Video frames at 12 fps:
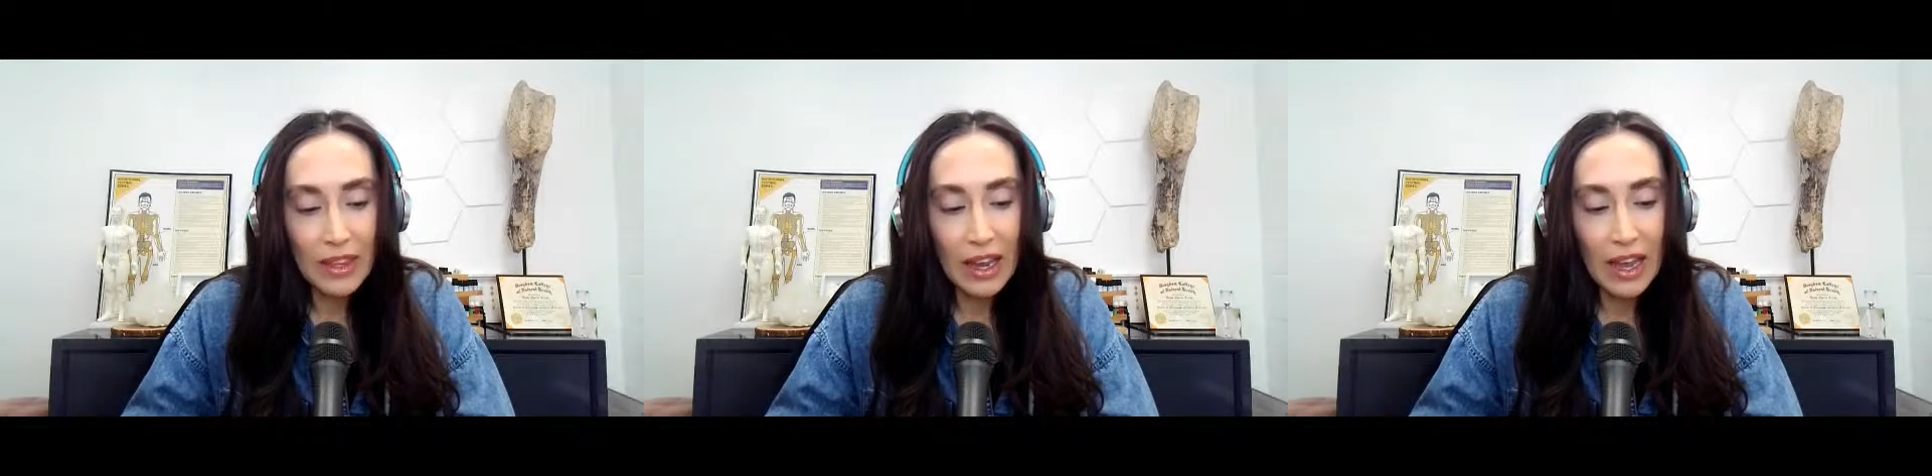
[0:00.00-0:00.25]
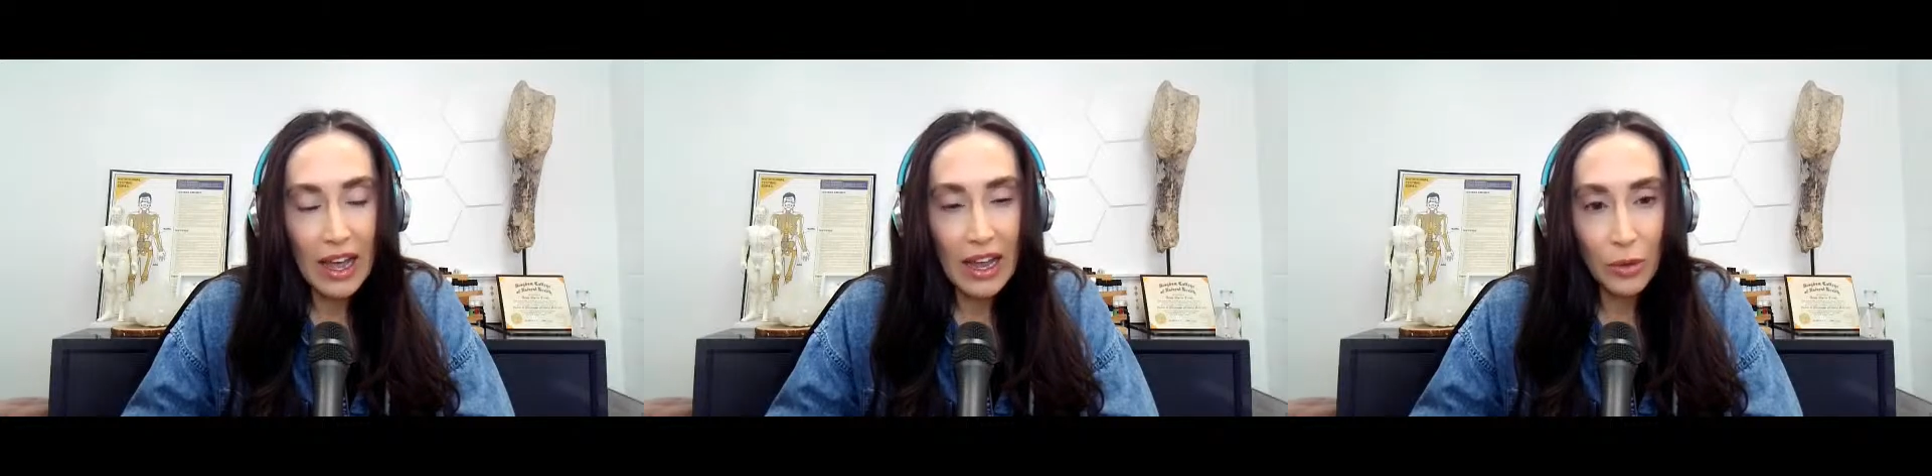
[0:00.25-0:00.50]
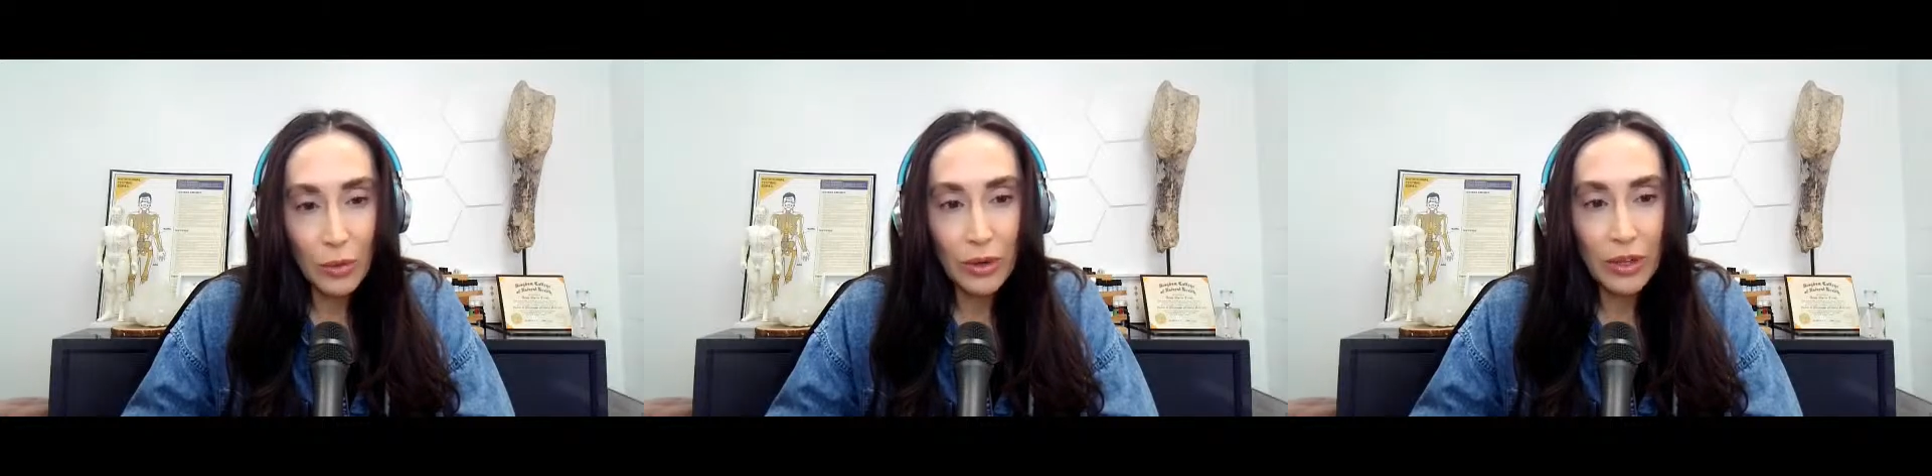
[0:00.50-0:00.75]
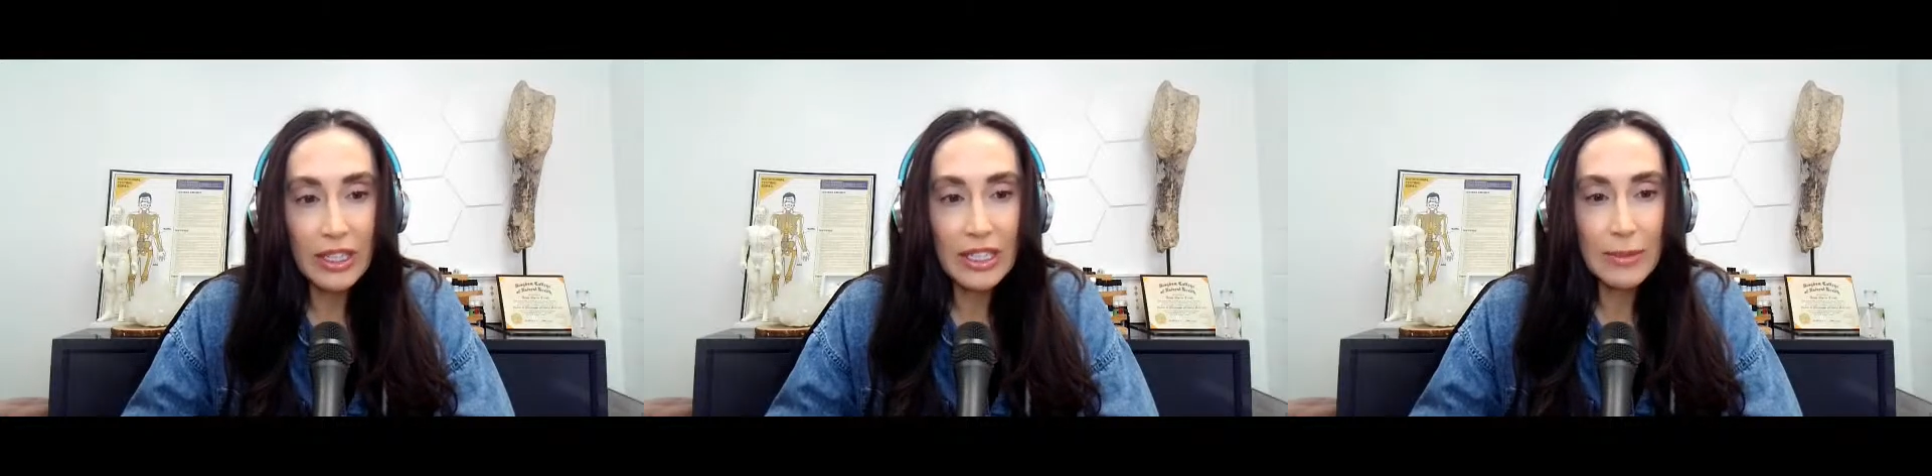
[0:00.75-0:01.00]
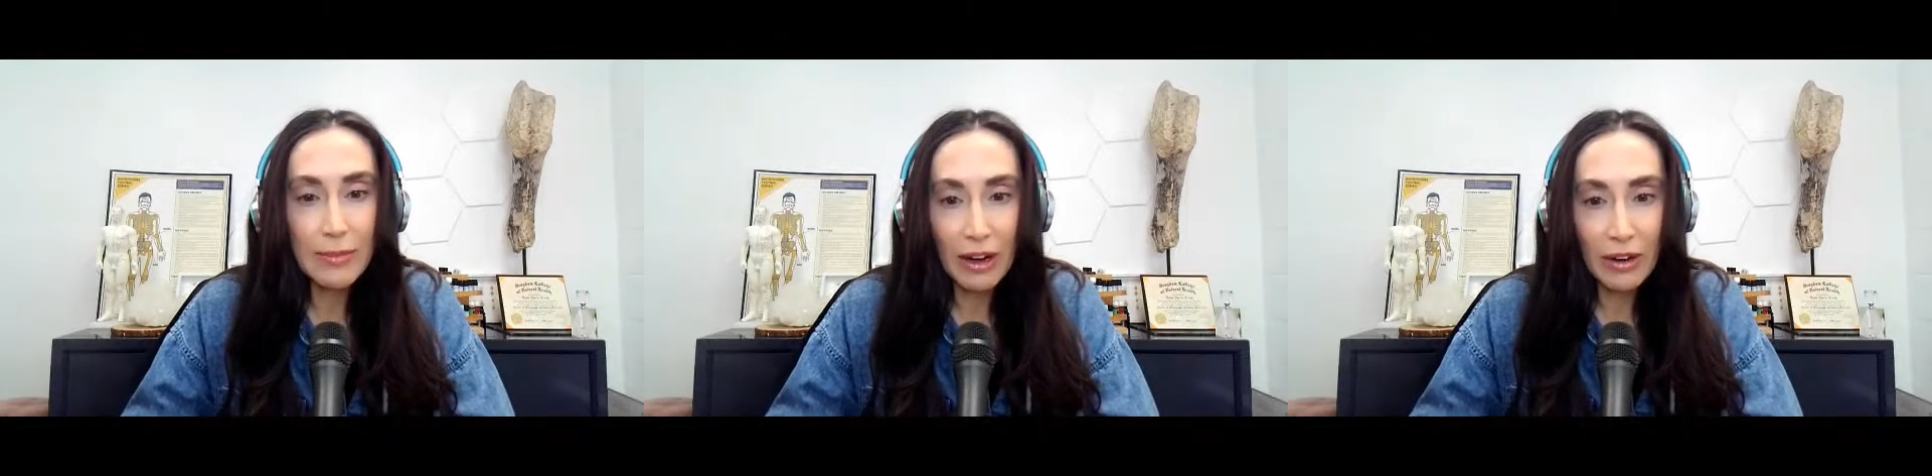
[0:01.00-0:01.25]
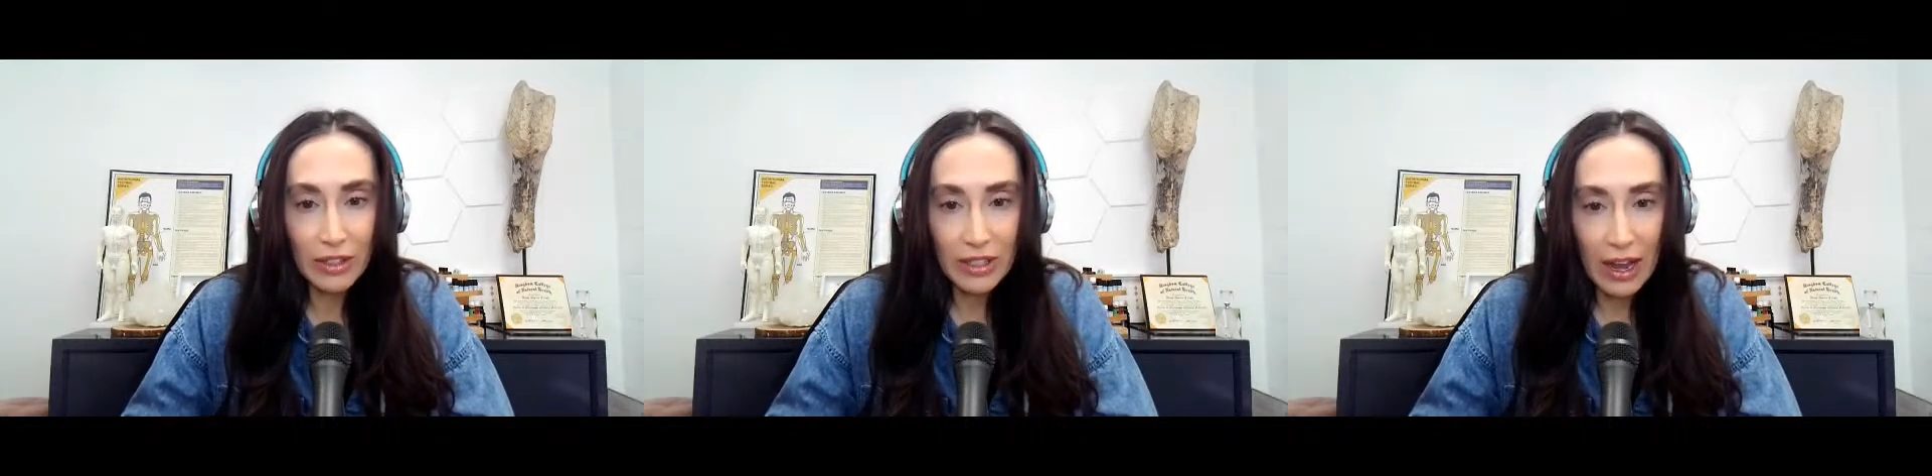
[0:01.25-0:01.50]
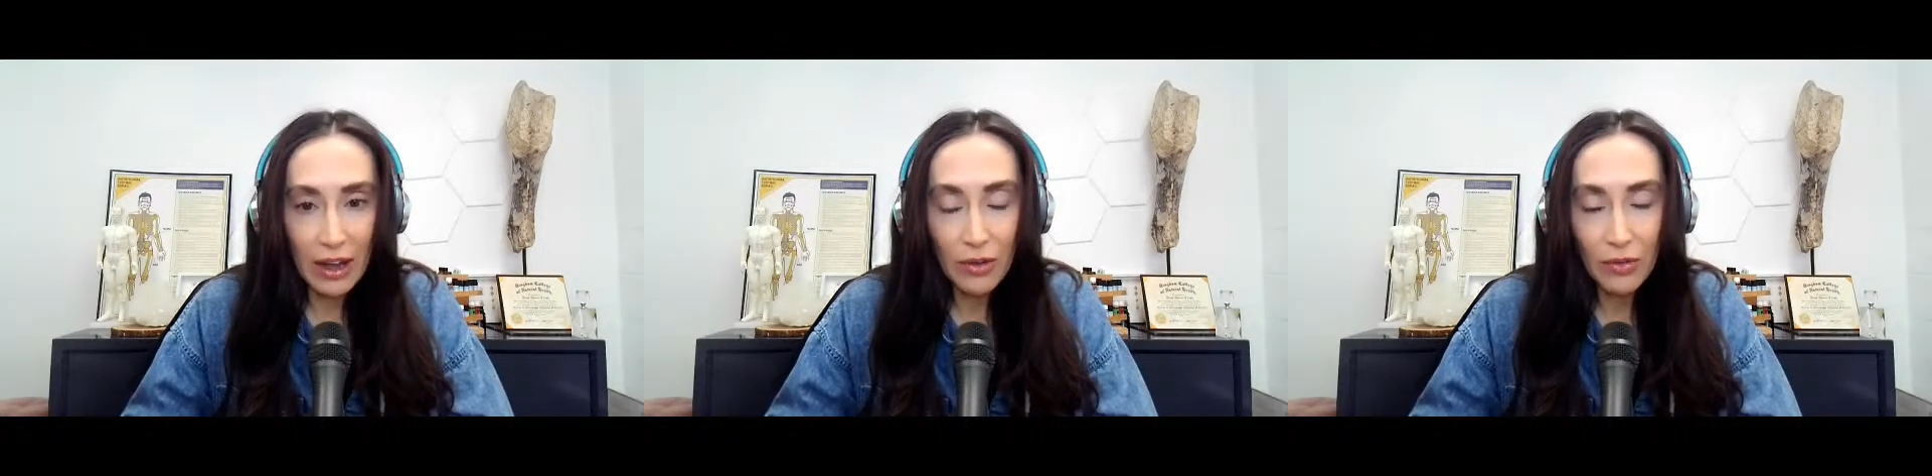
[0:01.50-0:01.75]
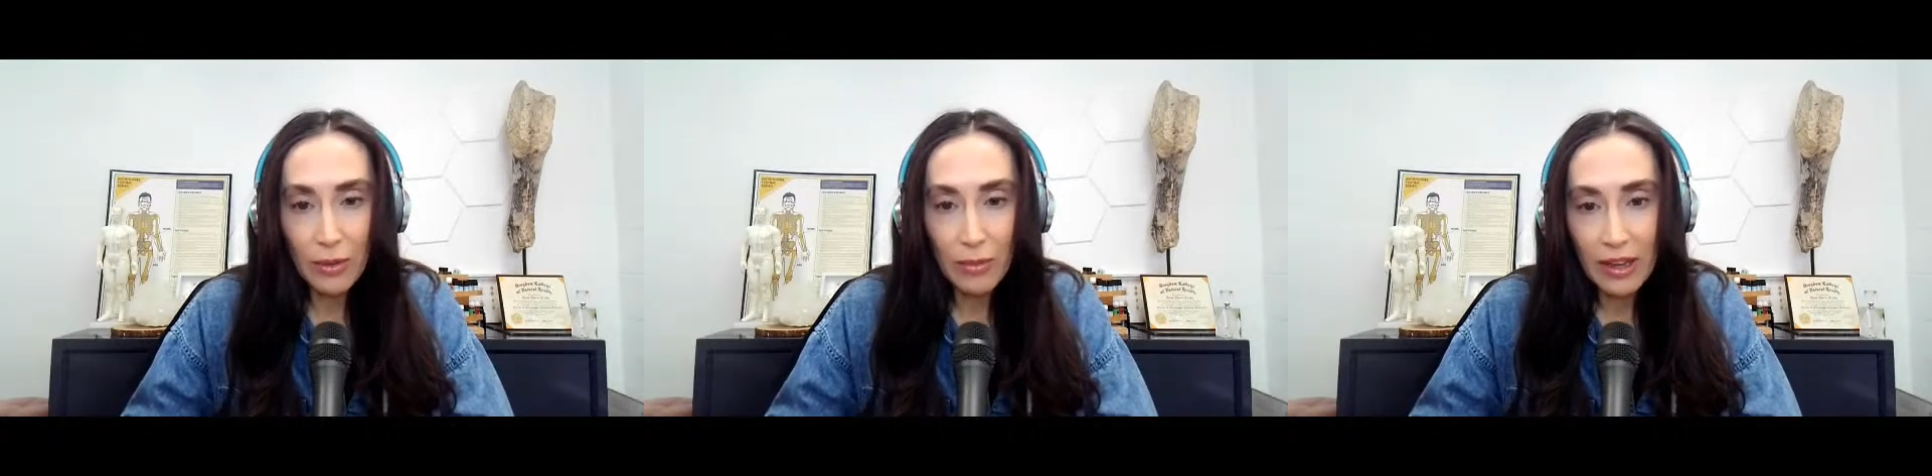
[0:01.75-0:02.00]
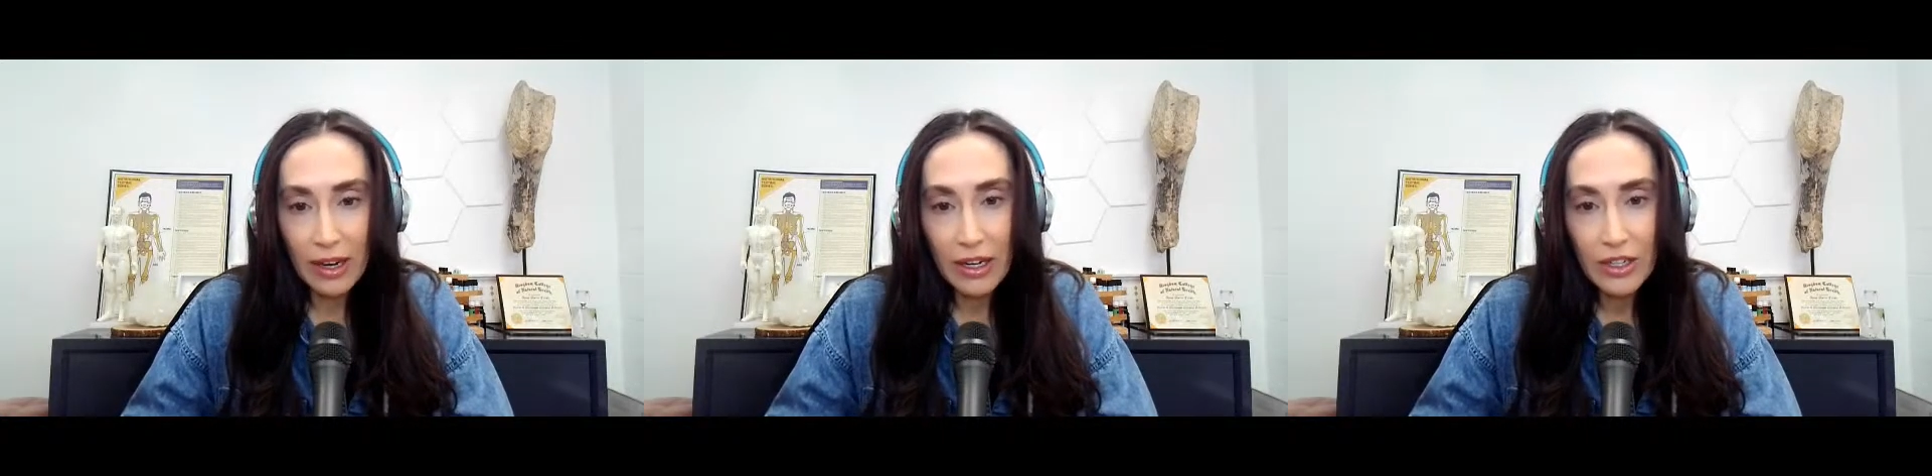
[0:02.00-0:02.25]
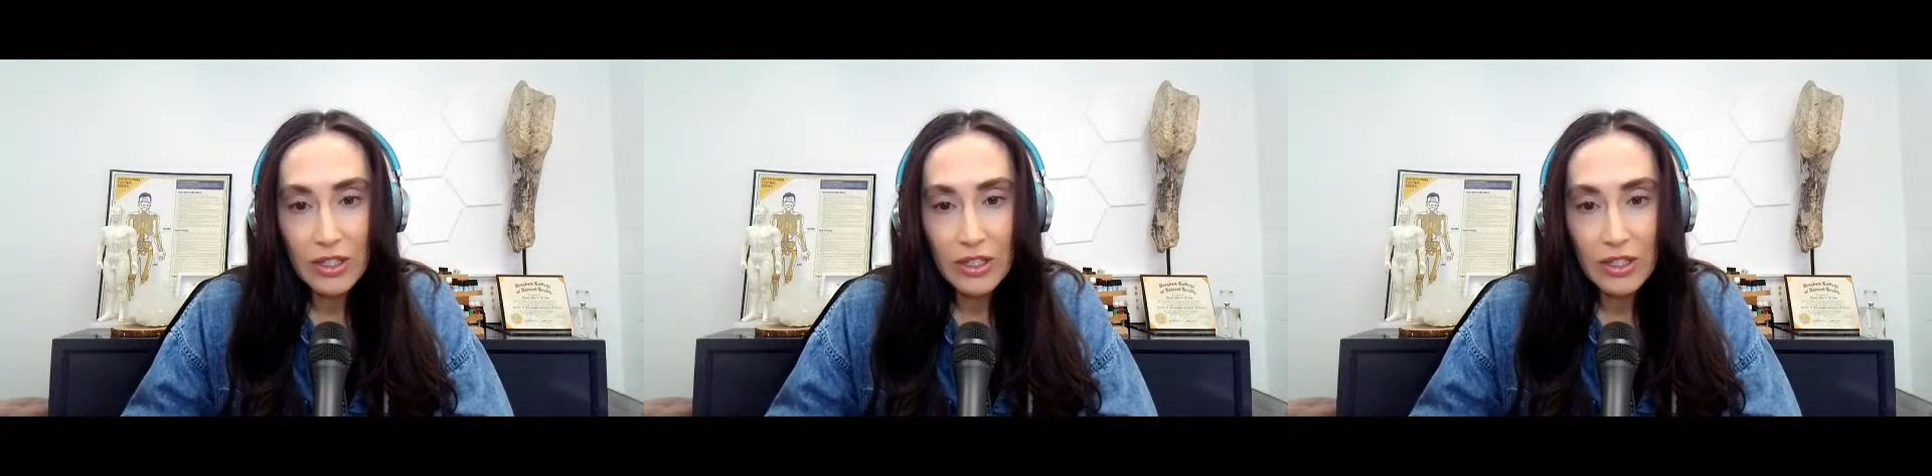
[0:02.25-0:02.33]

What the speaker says: I really spiraled out from there.